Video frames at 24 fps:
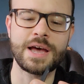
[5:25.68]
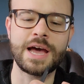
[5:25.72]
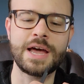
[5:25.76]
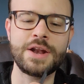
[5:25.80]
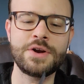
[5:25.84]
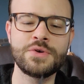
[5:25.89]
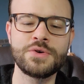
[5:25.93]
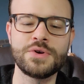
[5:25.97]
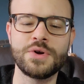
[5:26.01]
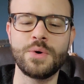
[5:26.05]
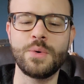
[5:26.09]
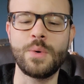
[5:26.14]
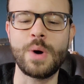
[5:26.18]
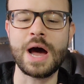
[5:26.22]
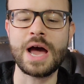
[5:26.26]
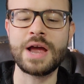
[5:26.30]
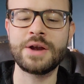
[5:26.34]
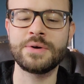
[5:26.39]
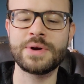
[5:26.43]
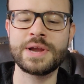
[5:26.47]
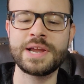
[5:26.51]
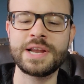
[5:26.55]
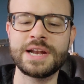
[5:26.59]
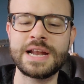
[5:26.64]
I don't know why
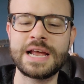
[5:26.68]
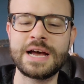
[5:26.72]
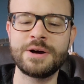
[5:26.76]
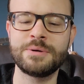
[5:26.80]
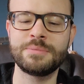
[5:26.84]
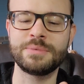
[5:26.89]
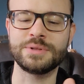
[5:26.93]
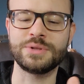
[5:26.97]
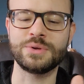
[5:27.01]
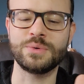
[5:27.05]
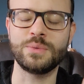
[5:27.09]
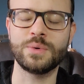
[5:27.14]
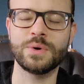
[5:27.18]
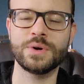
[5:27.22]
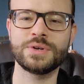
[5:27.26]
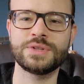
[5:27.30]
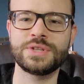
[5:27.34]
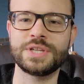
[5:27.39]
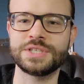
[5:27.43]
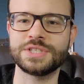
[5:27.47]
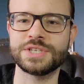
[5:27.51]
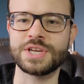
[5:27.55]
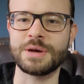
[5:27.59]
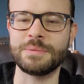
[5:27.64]
right now, but the word
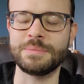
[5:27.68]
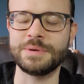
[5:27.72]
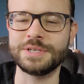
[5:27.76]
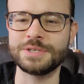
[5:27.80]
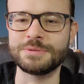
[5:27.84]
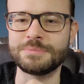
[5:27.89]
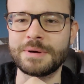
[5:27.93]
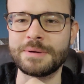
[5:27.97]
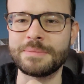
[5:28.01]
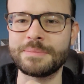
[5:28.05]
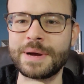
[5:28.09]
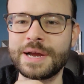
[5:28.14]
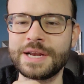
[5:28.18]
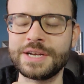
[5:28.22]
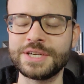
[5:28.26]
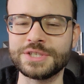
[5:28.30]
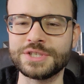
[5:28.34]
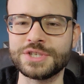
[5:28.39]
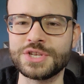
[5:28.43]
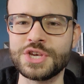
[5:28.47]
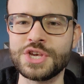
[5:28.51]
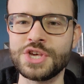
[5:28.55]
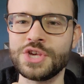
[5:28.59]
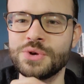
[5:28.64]
that's coming to my mind
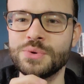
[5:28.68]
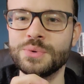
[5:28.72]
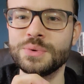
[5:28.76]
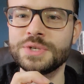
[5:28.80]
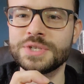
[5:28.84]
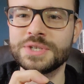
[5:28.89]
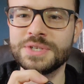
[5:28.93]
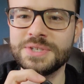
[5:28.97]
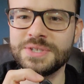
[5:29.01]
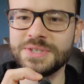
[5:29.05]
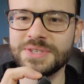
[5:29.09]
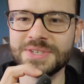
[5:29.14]
is cute.